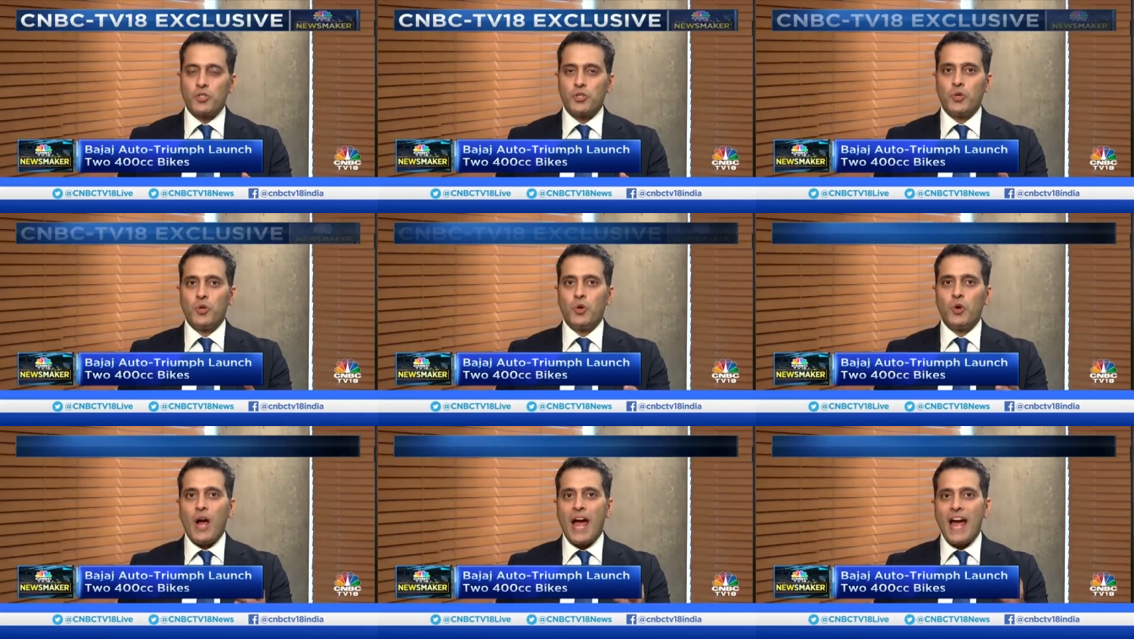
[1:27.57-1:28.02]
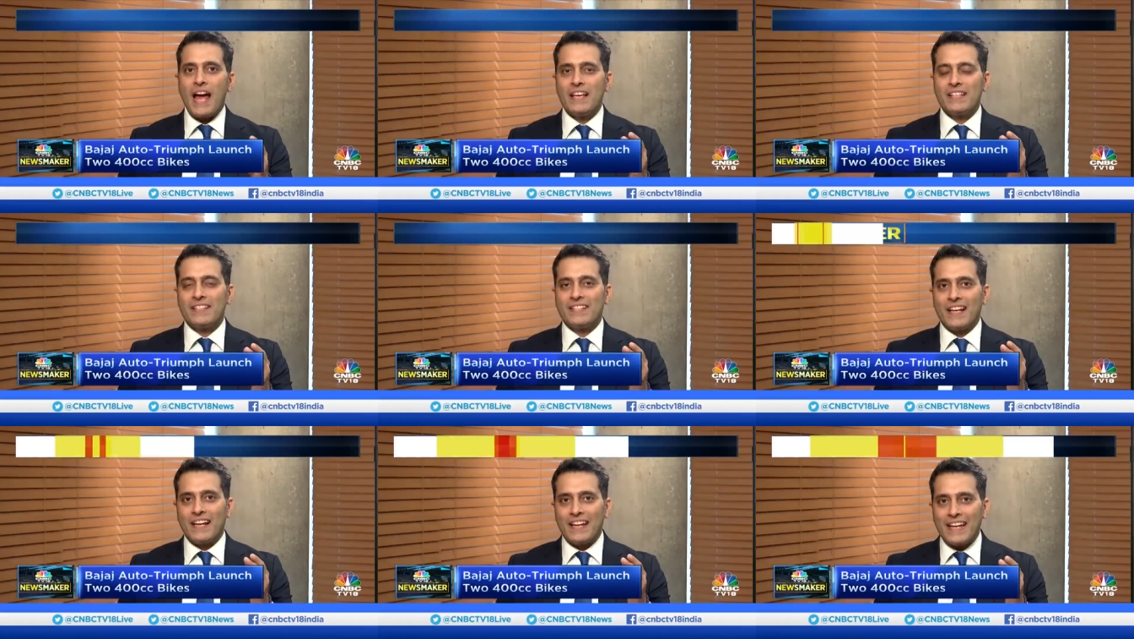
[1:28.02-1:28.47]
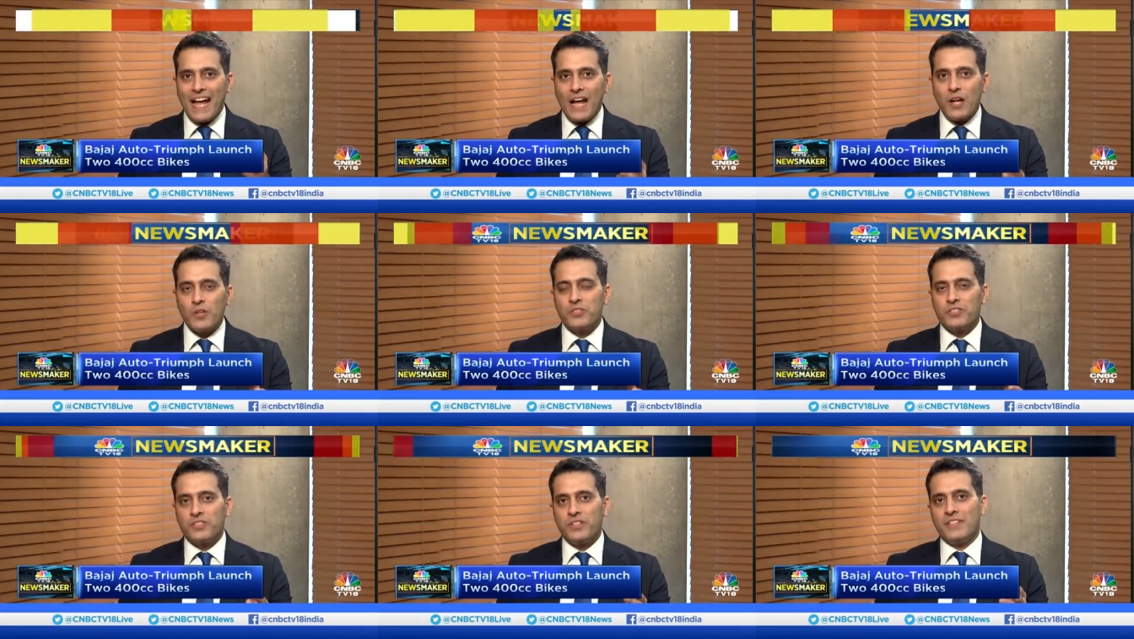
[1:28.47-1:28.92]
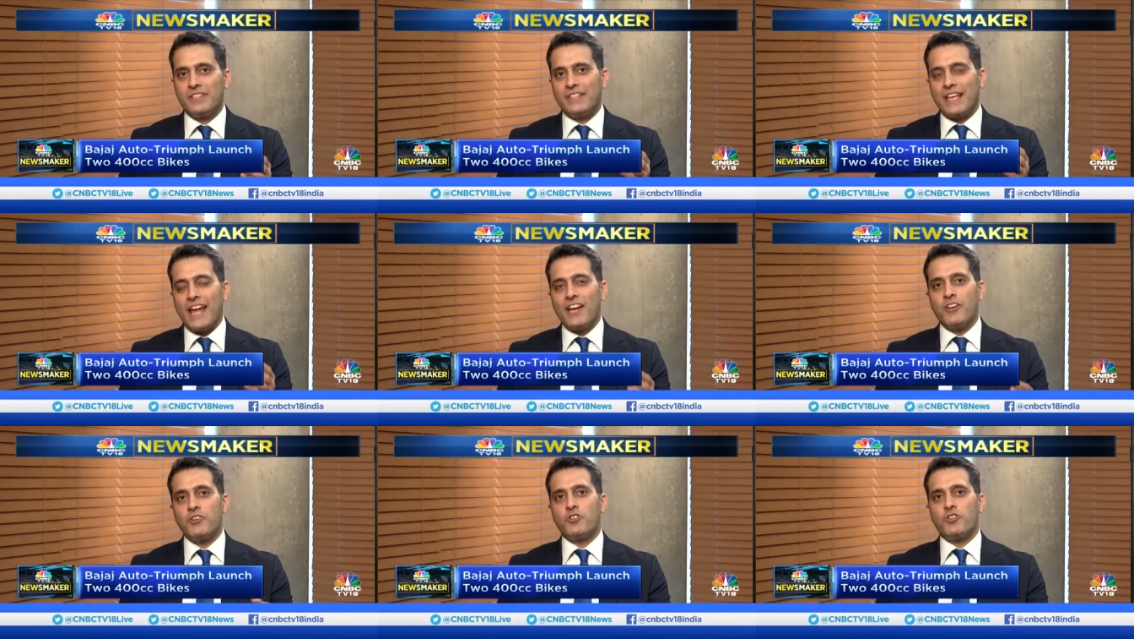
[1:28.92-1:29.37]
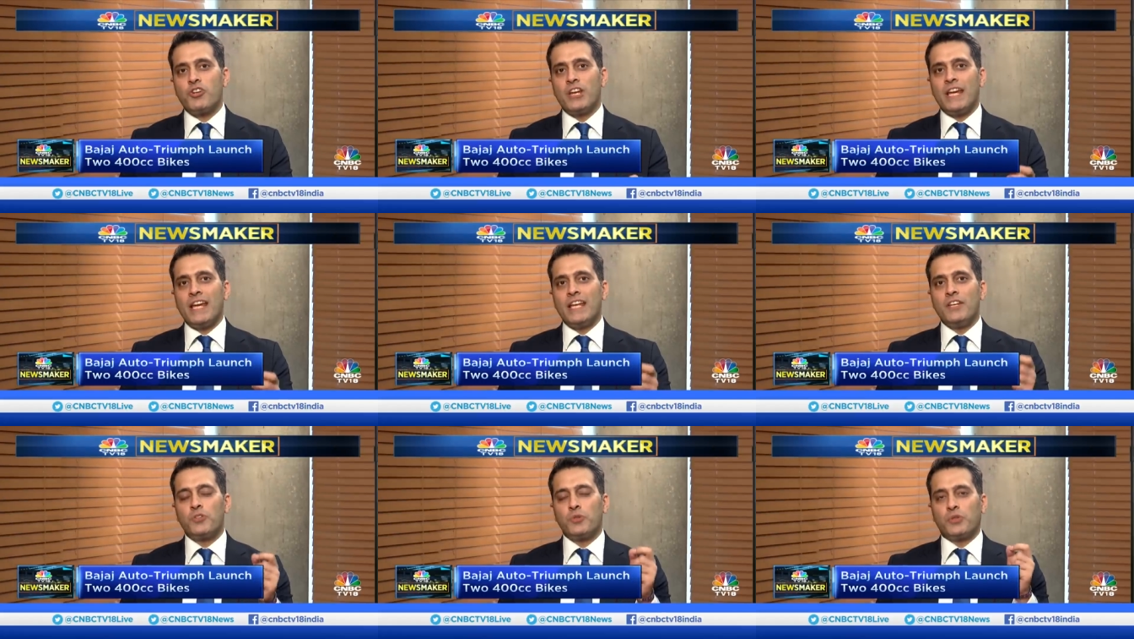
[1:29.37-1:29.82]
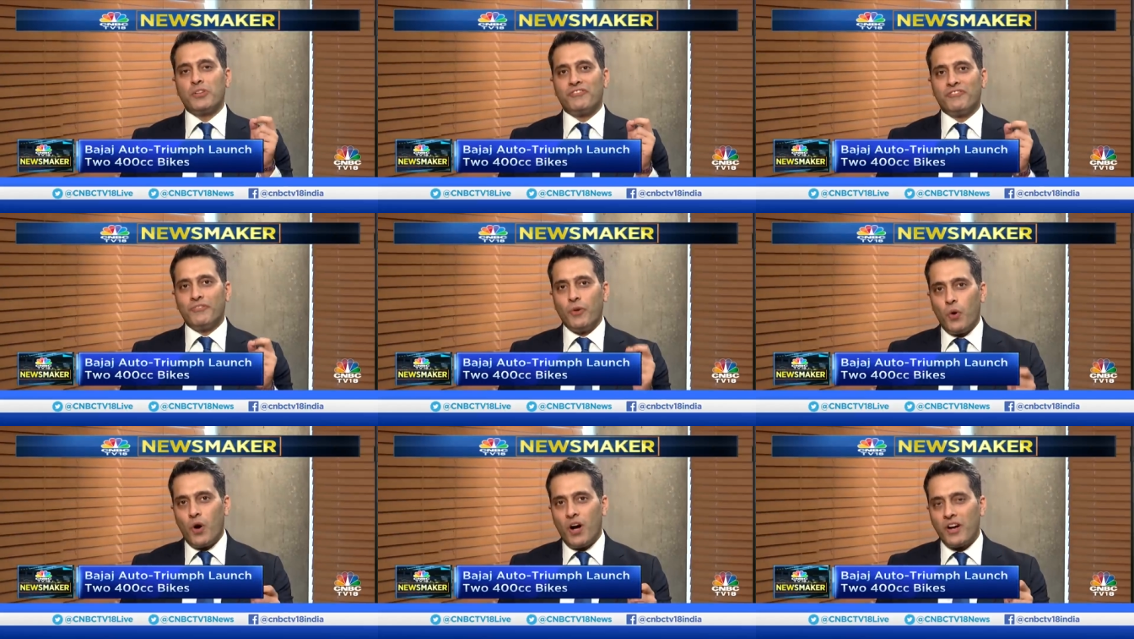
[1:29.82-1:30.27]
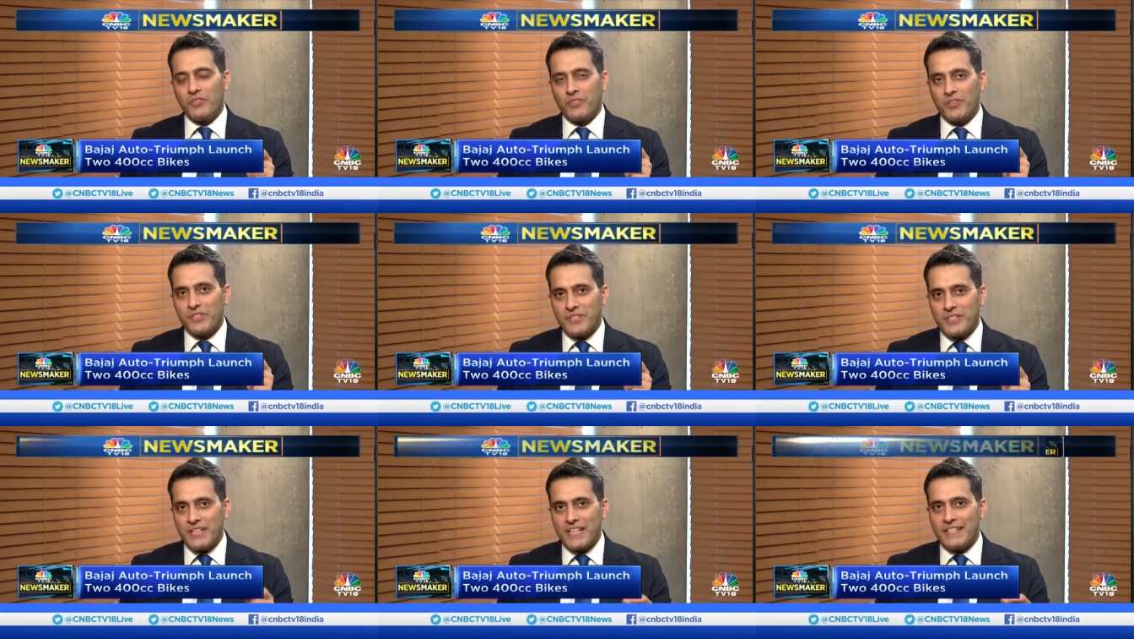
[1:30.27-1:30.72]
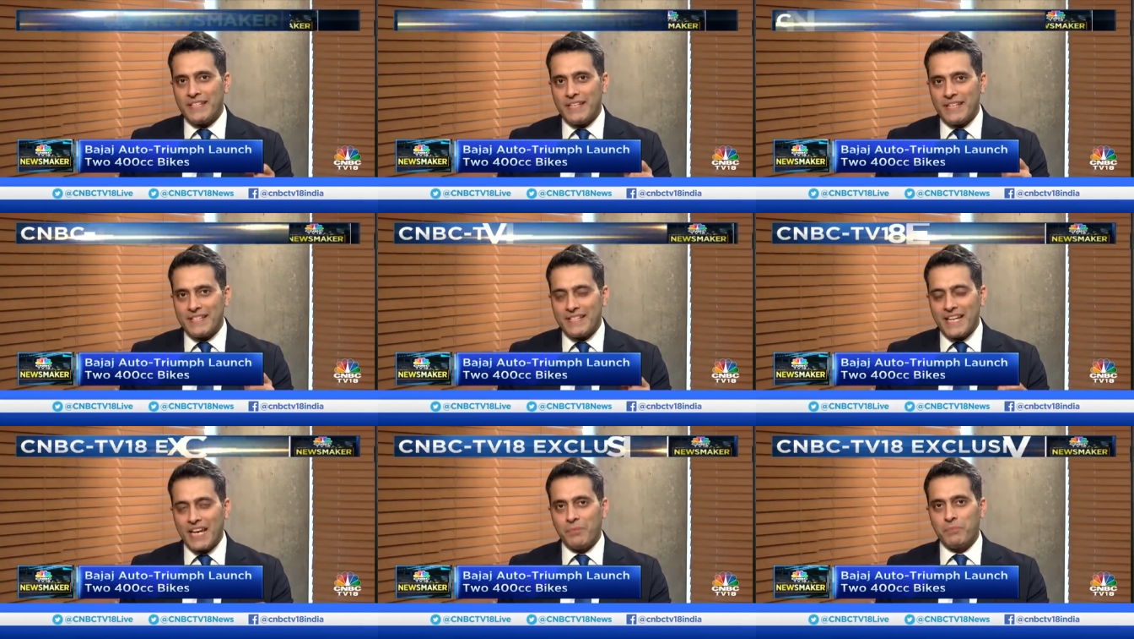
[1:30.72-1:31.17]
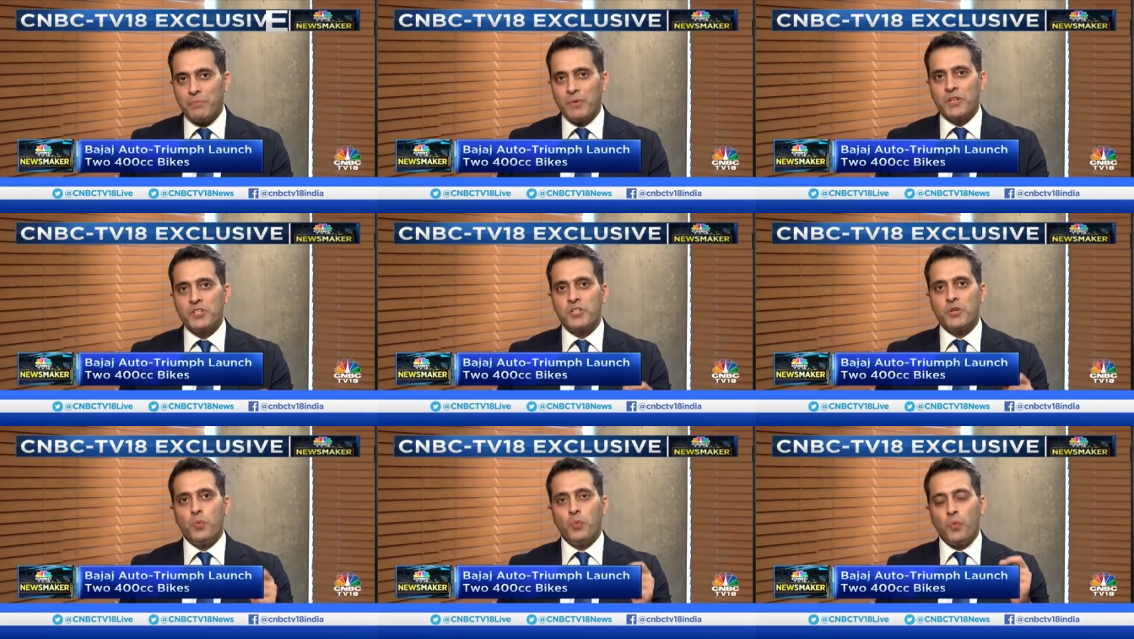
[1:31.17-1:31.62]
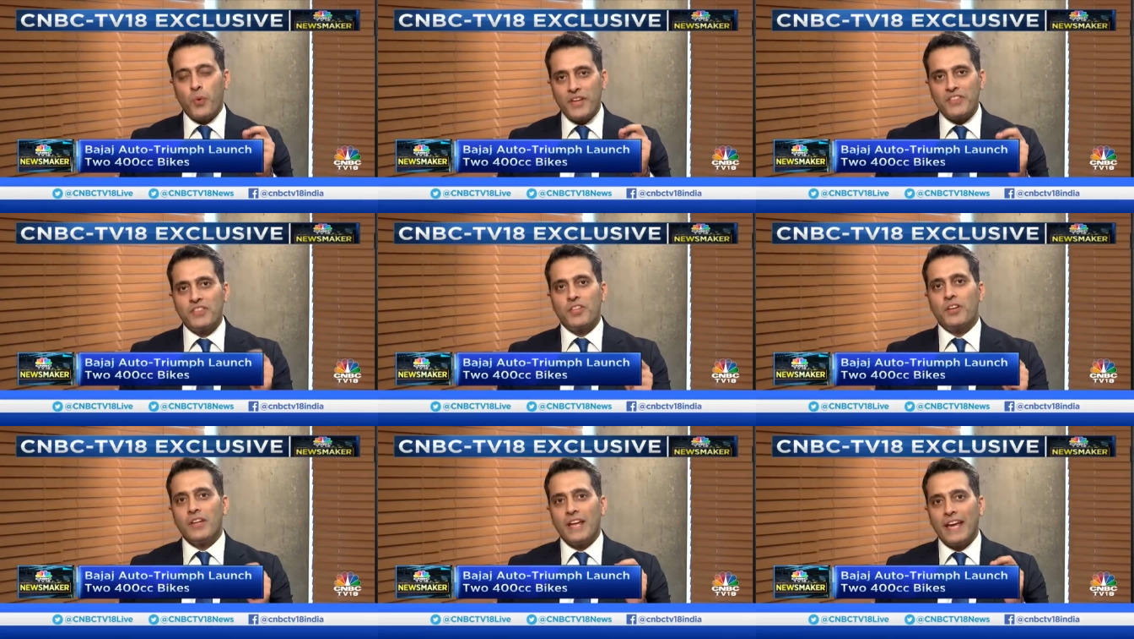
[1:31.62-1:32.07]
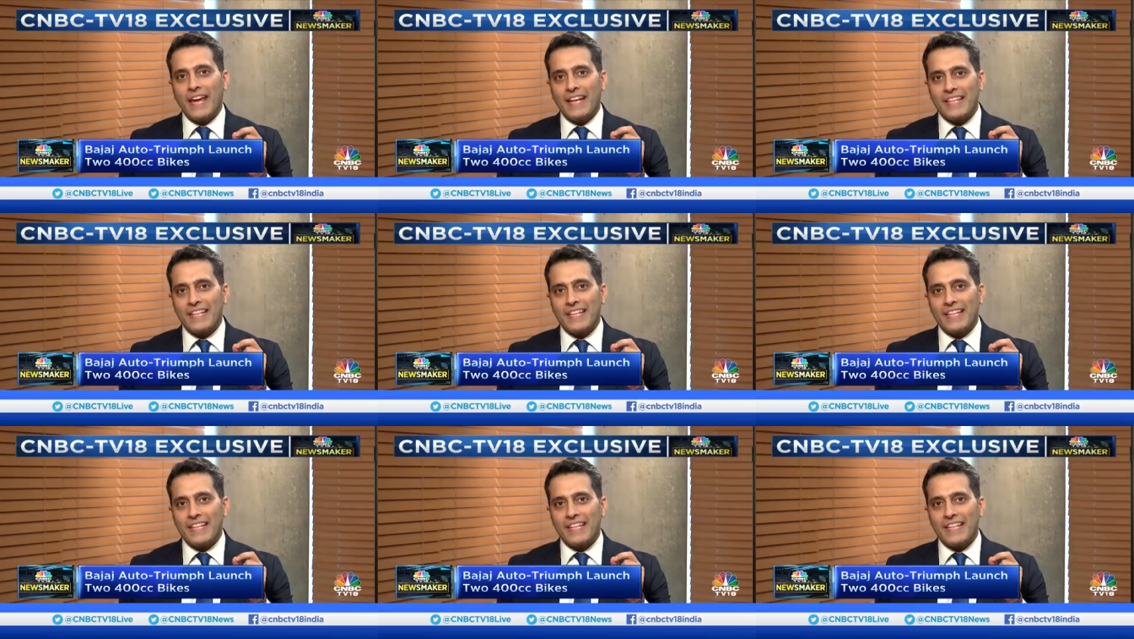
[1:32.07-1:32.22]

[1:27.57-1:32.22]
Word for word: Auto has announced its entry into the 400cc segment with